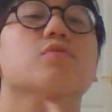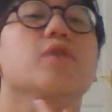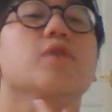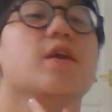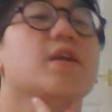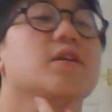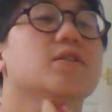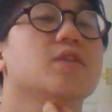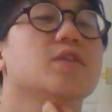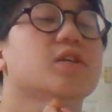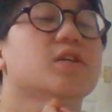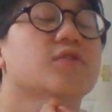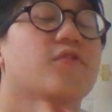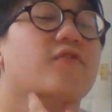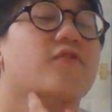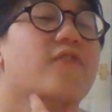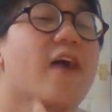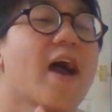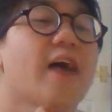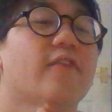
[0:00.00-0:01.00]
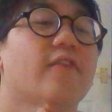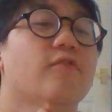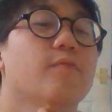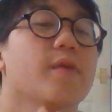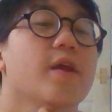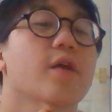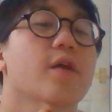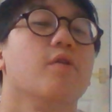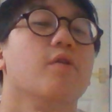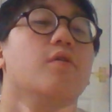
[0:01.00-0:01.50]
and it sucks the fat from
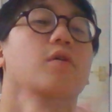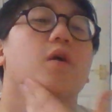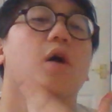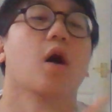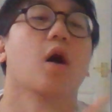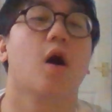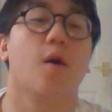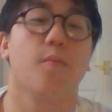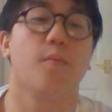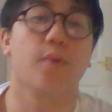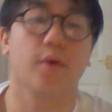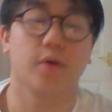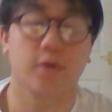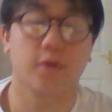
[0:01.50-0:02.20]
here up.